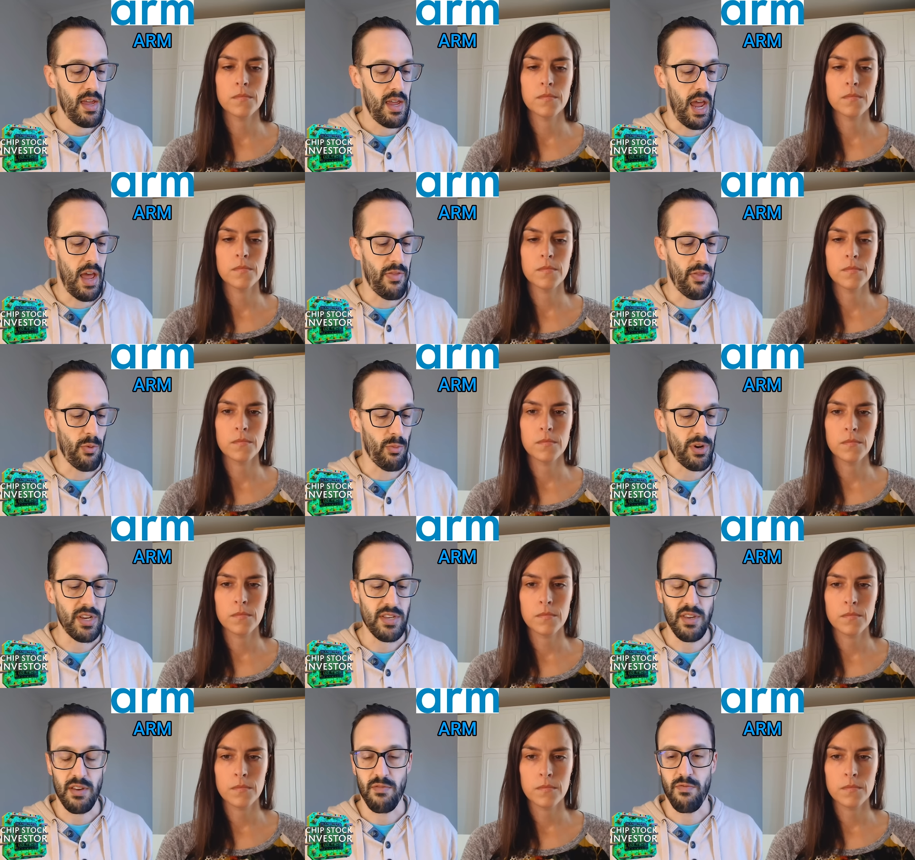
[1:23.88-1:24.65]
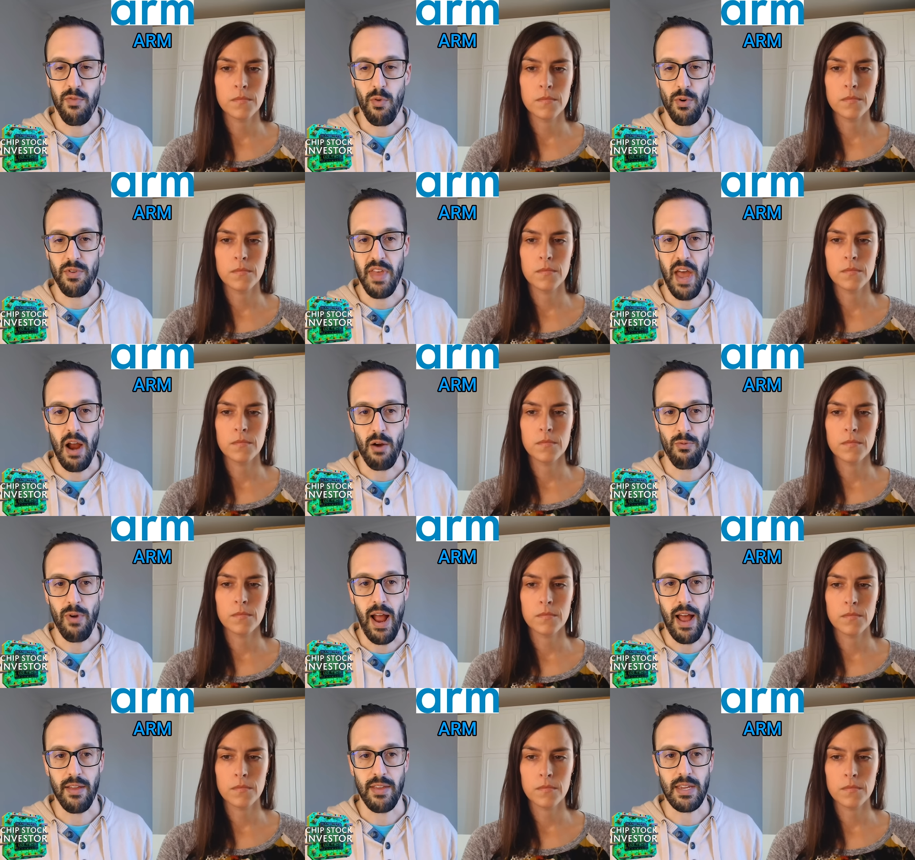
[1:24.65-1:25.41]
Speaker 1: And the reason for that
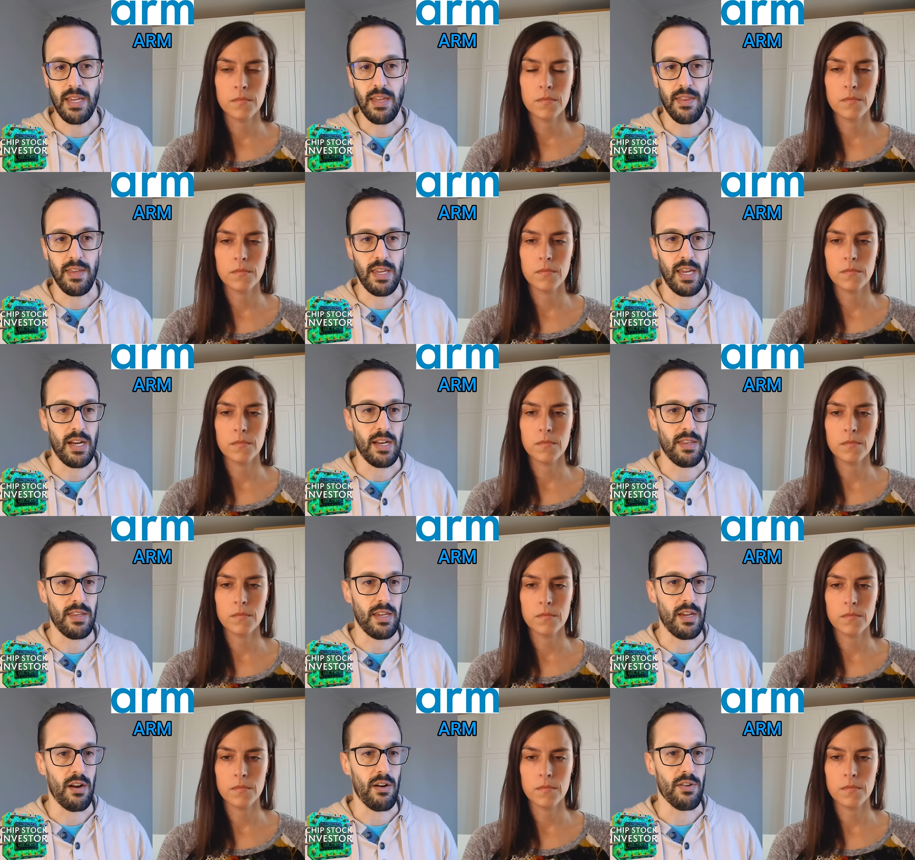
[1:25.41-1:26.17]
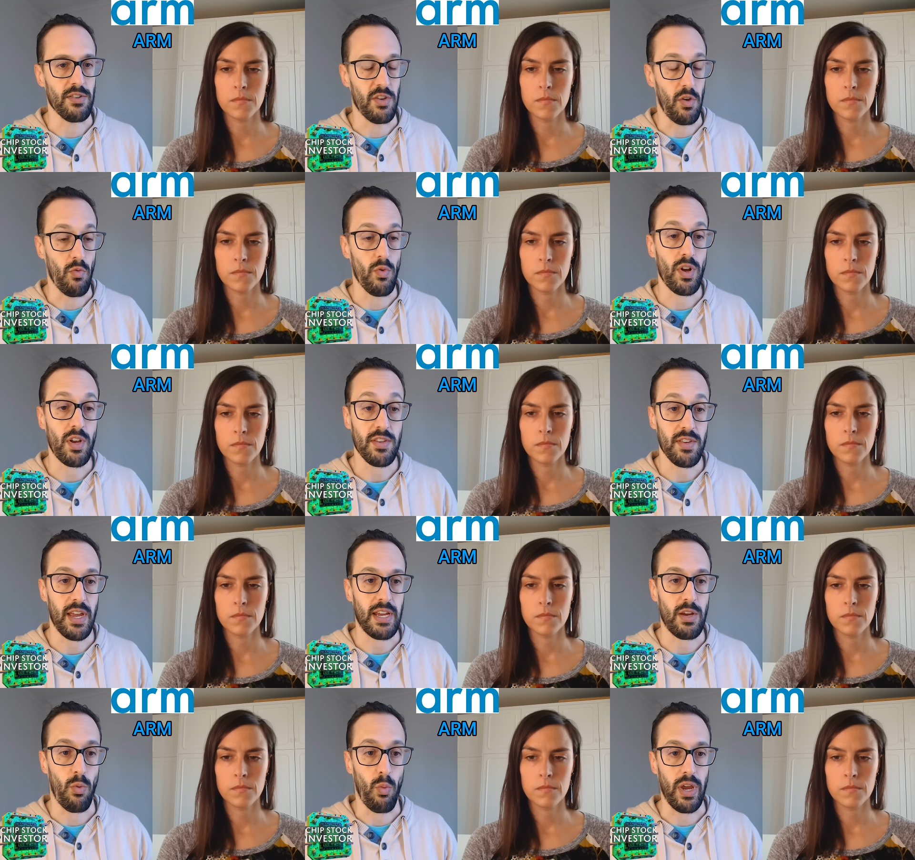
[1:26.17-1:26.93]
rally at the end of the year is it looks
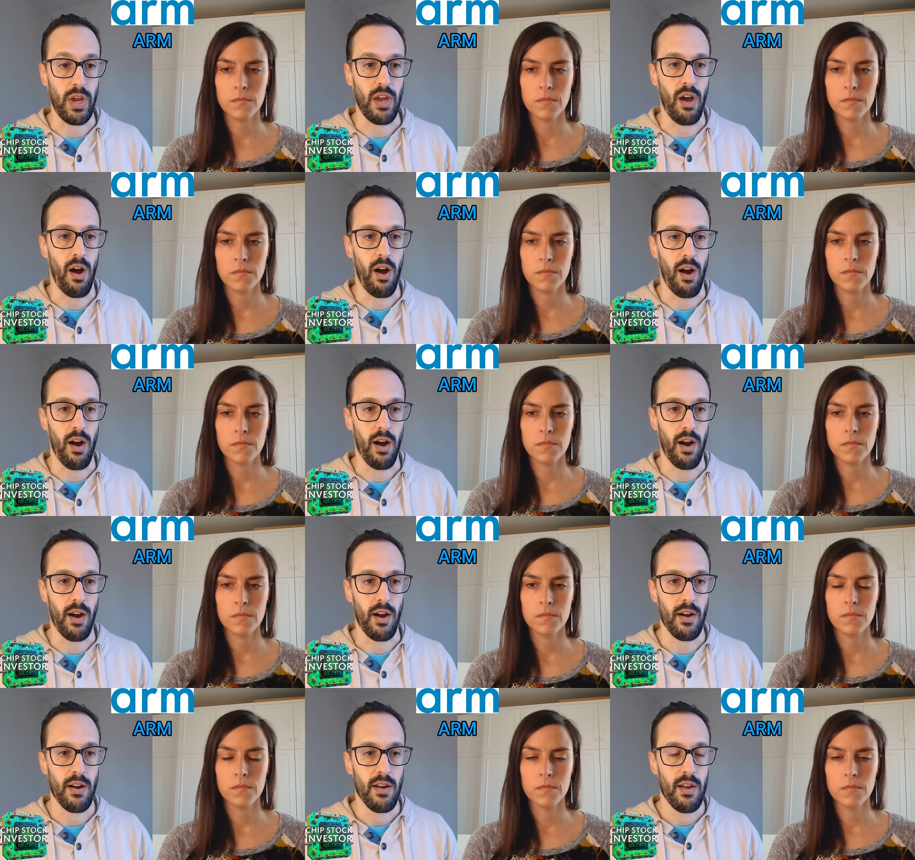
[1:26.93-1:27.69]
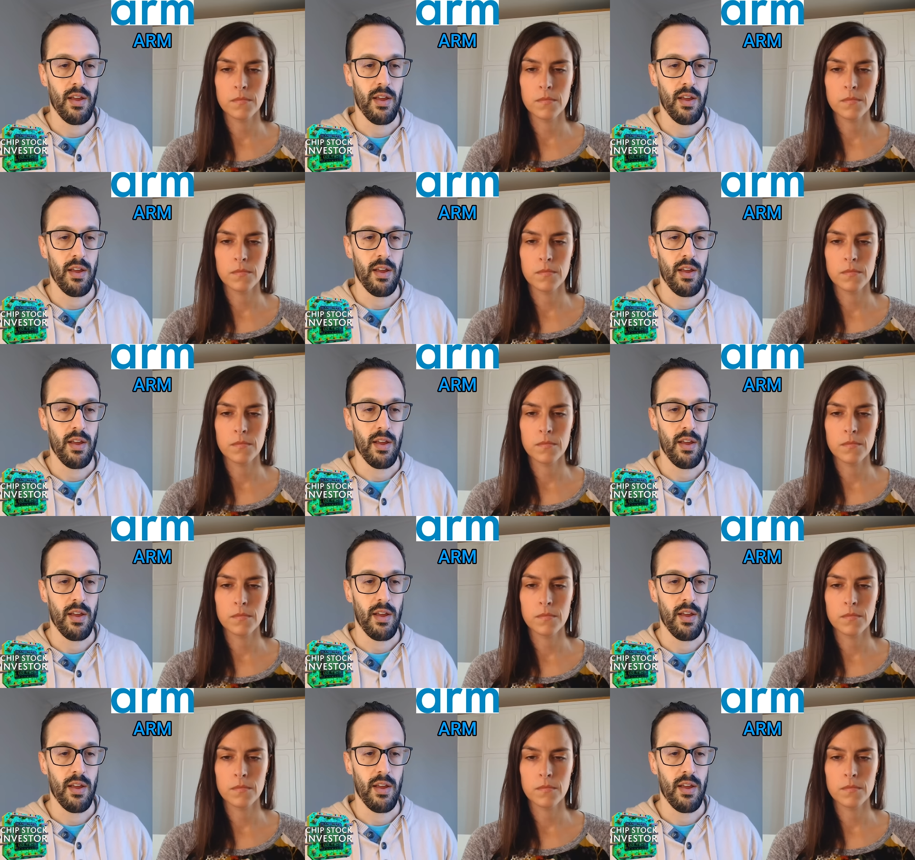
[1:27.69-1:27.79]
like we are